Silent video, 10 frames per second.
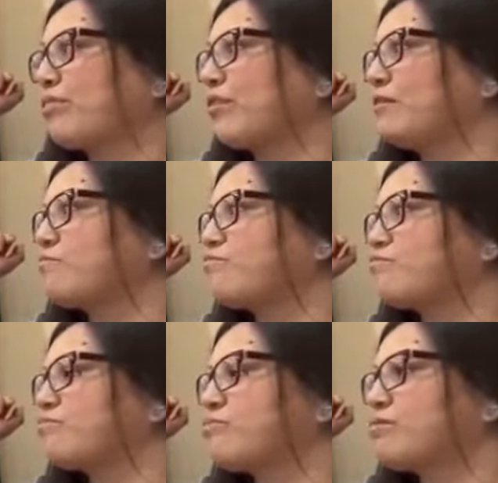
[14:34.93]

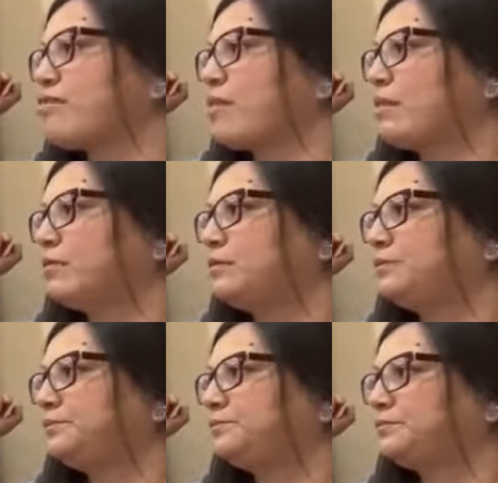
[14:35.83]

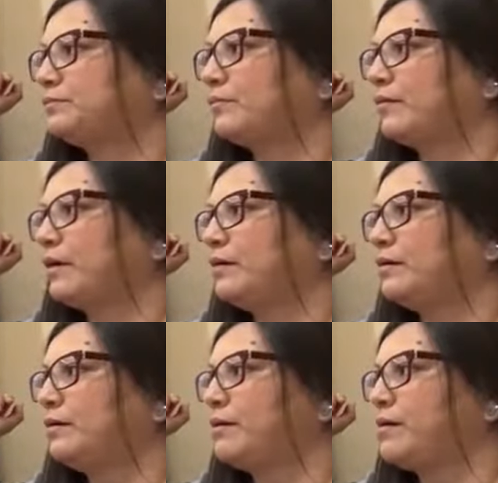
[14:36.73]

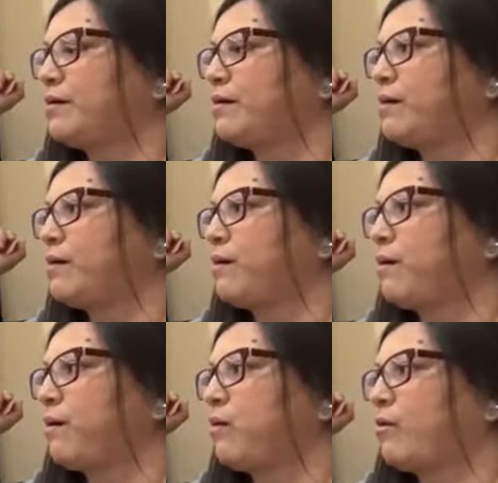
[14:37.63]

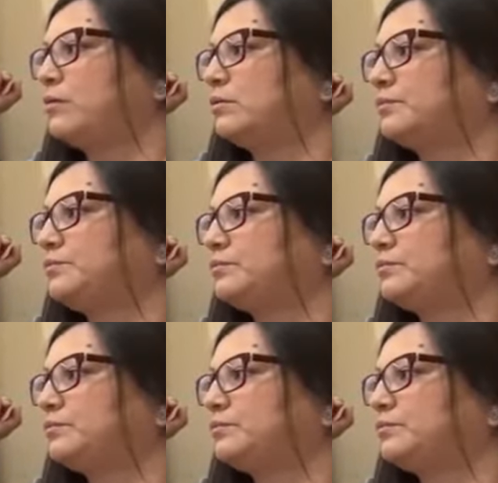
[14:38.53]
(silent)